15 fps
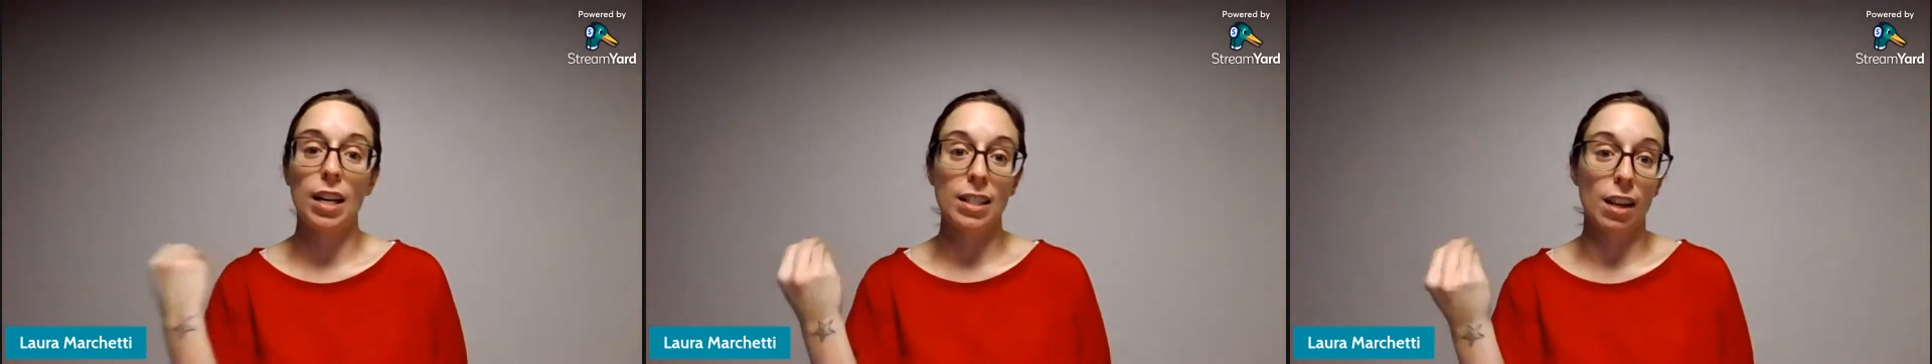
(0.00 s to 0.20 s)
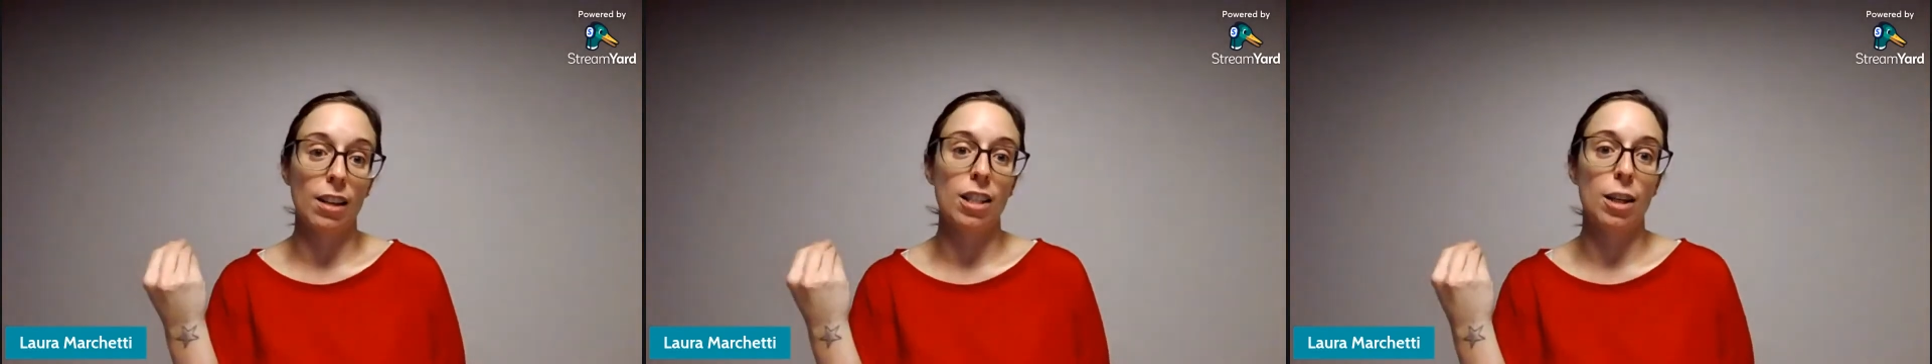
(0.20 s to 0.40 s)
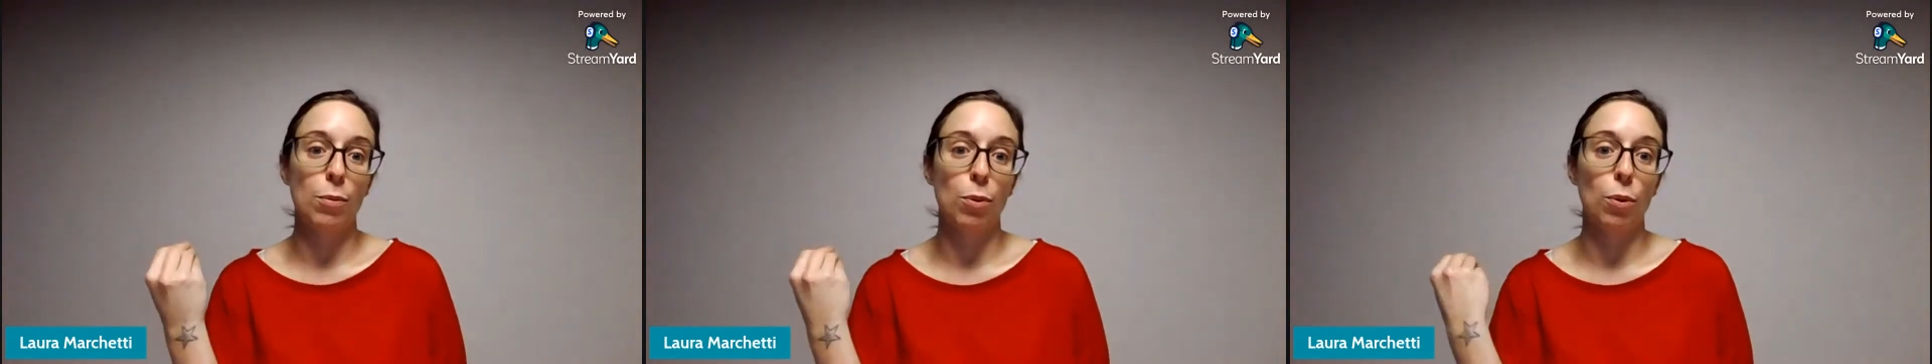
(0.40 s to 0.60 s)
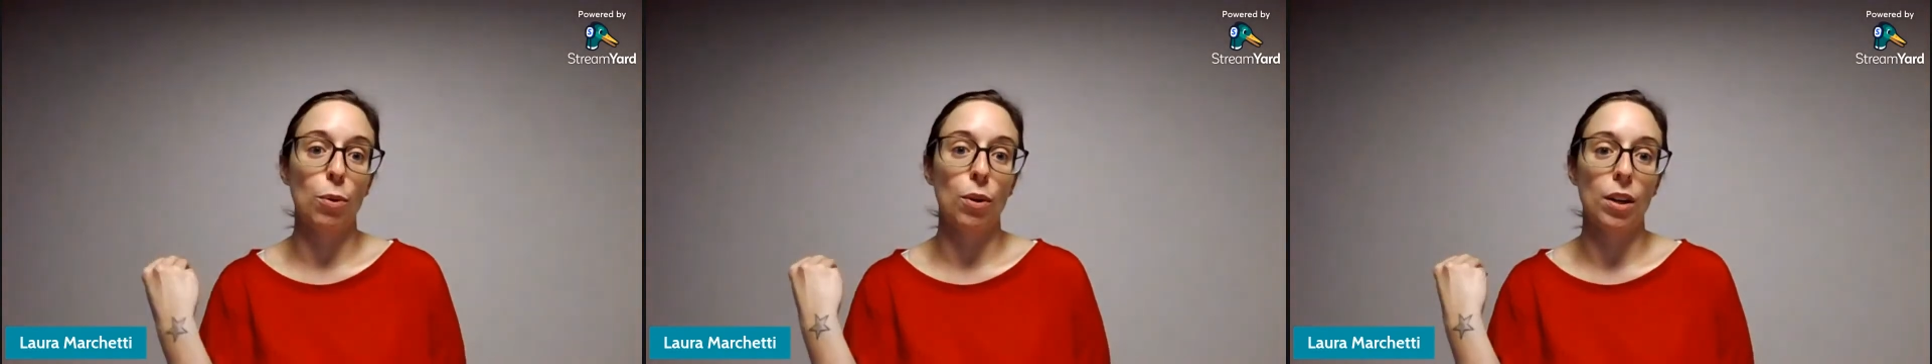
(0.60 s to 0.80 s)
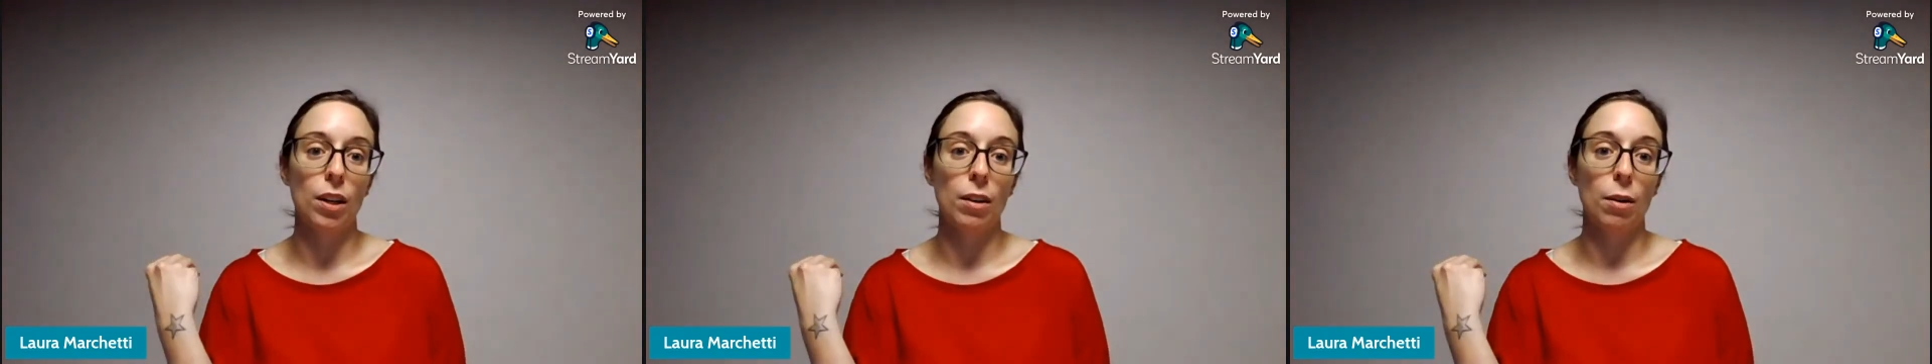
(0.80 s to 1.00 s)

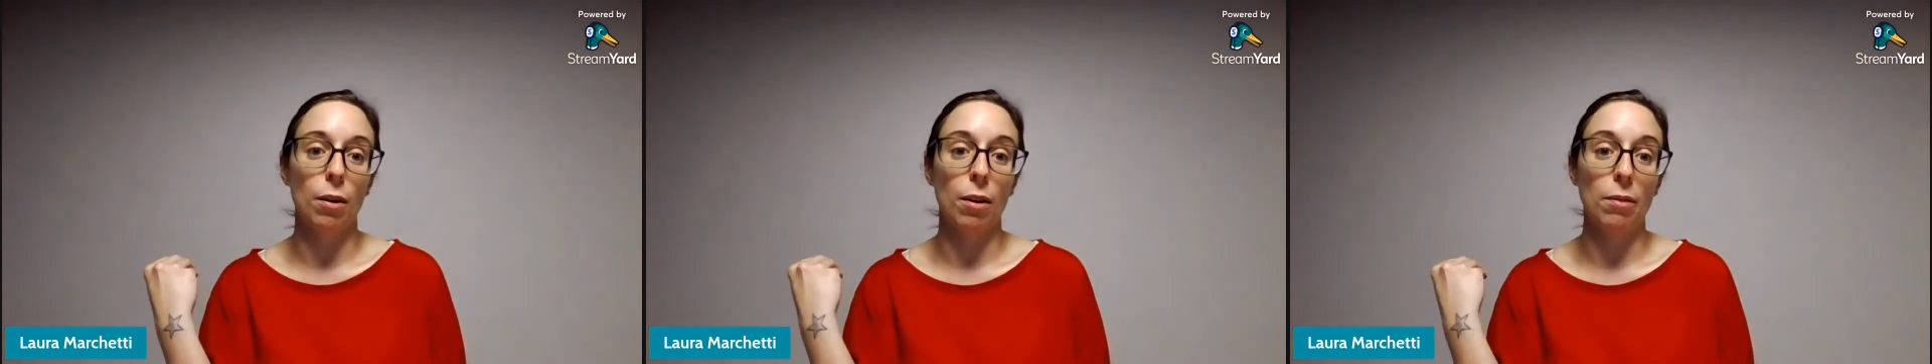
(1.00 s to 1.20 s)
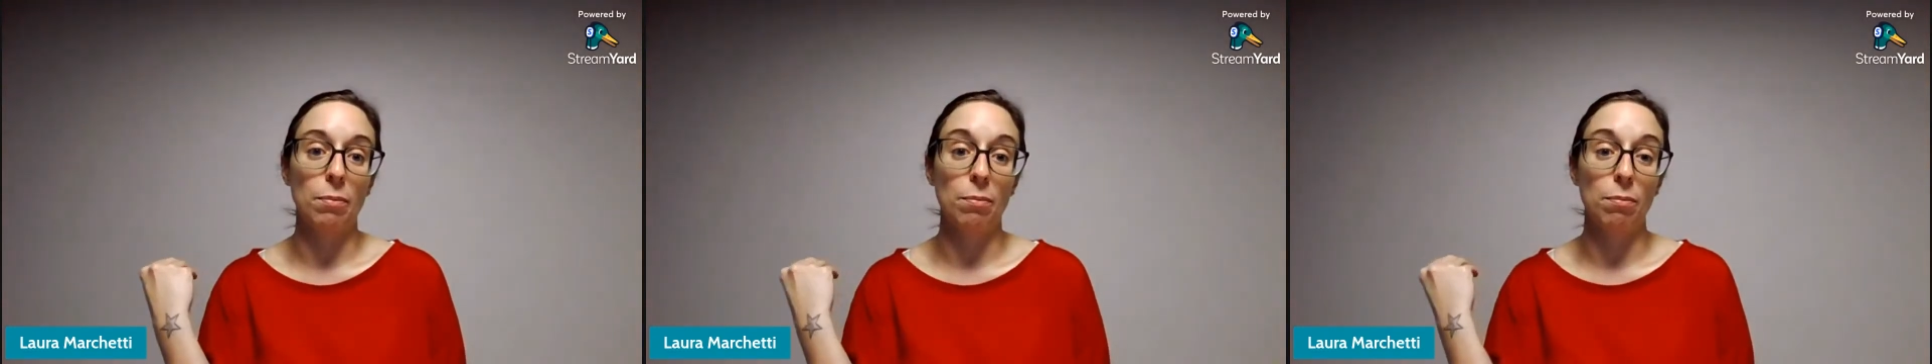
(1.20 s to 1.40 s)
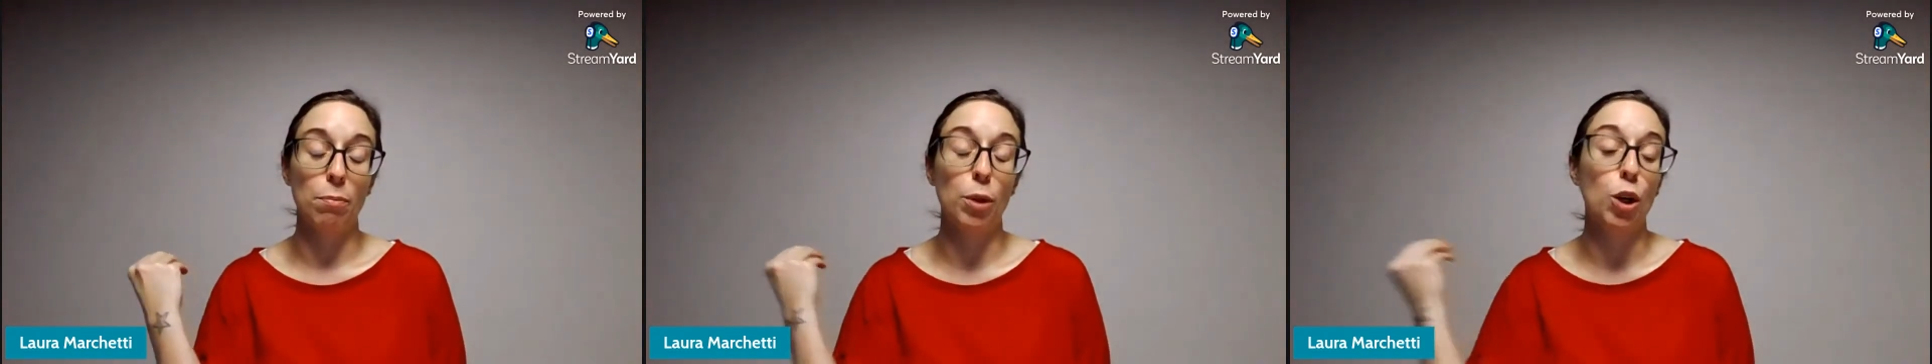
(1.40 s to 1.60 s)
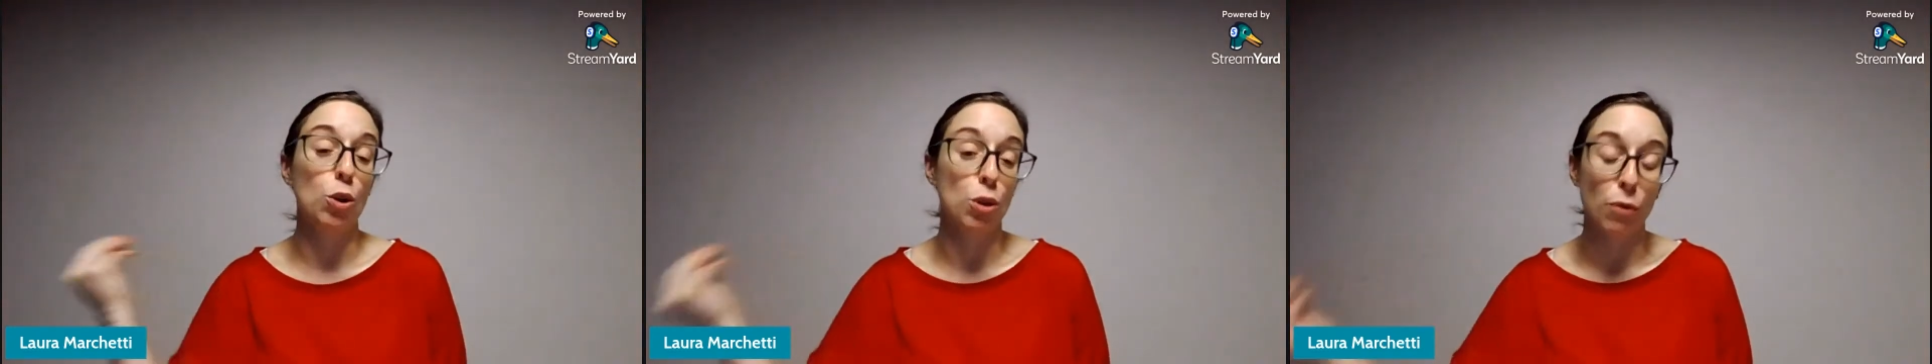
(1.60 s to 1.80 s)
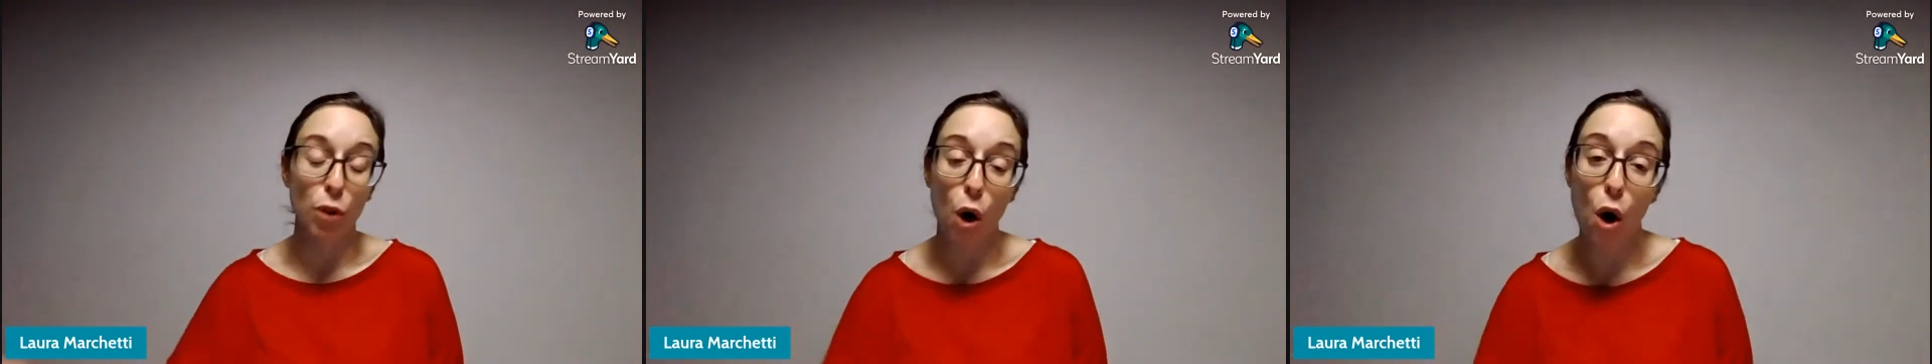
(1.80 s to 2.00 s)
accessible
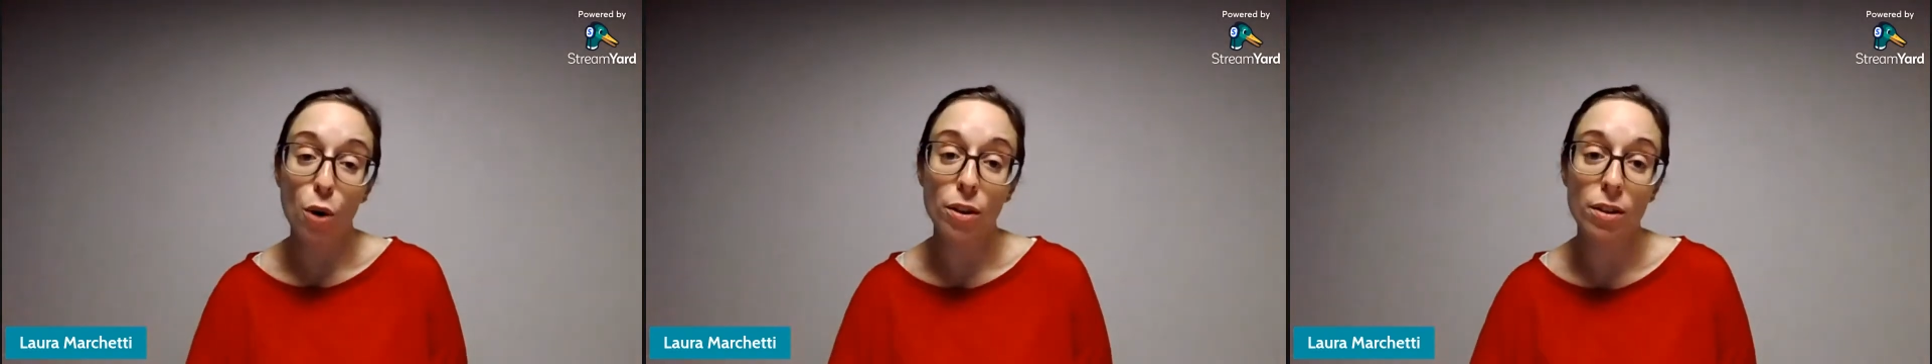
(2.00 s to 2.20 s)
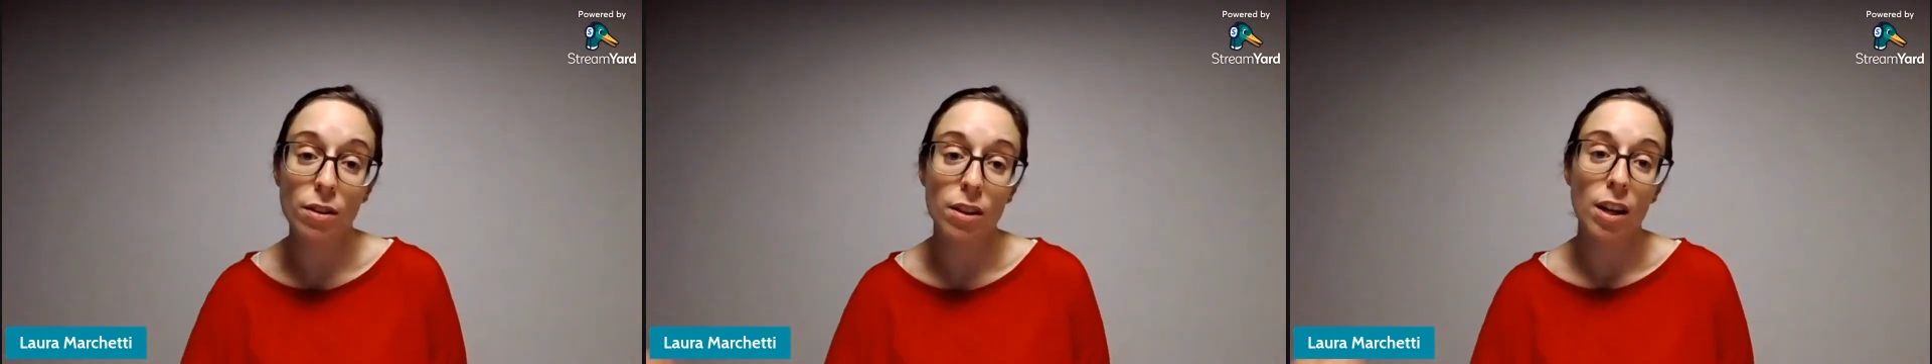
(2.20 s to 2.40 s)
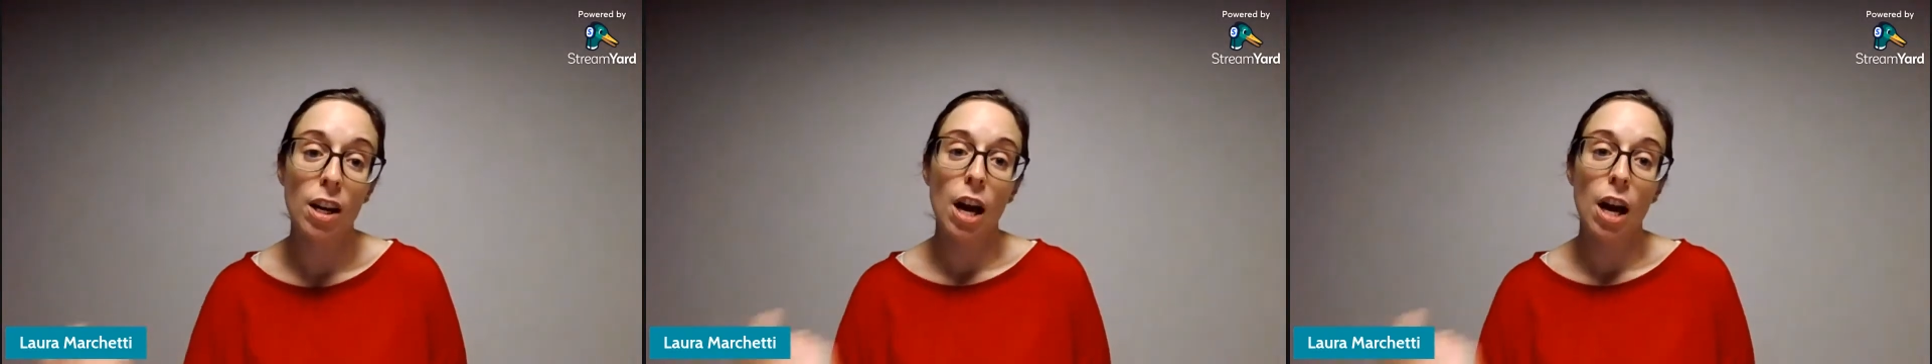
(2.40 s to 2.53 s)
because of cost.